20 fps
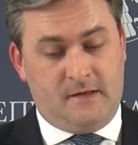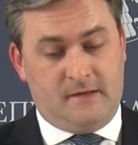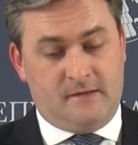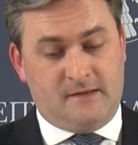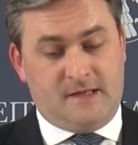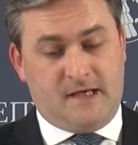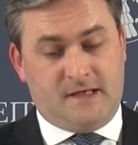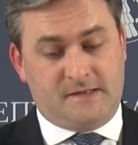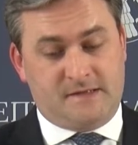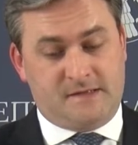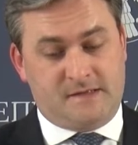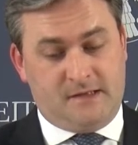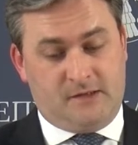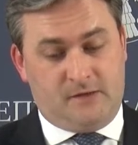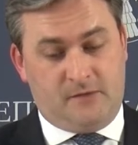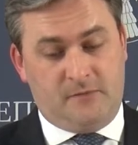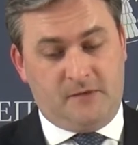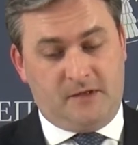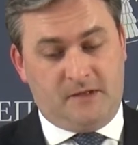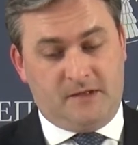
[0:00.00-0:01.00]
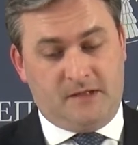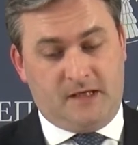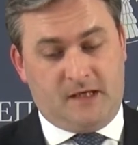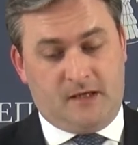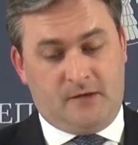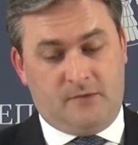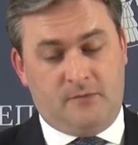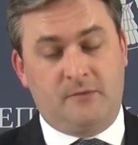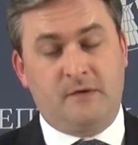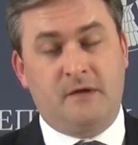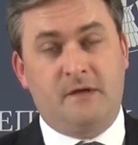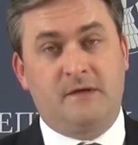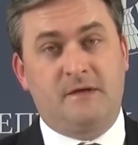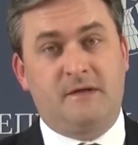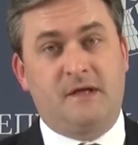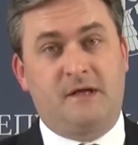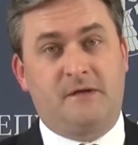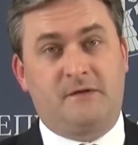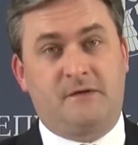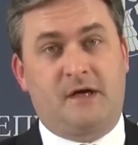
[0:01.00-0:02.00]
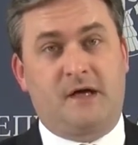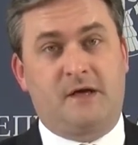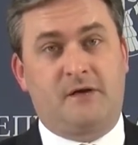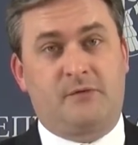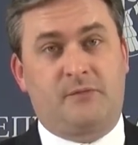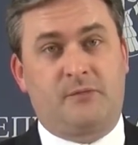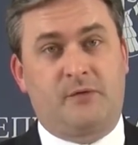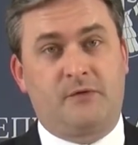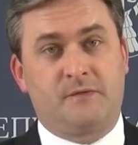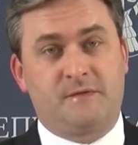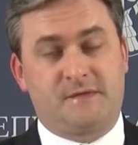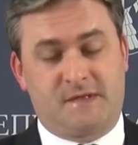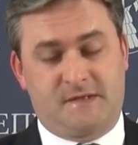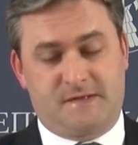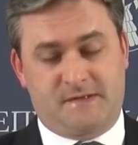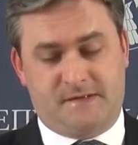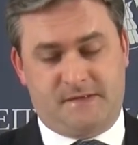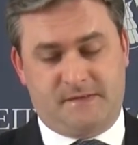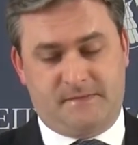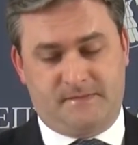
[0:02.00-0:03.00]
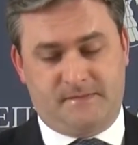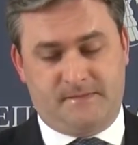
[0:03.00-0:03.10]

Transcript: thus slowing down the entire process.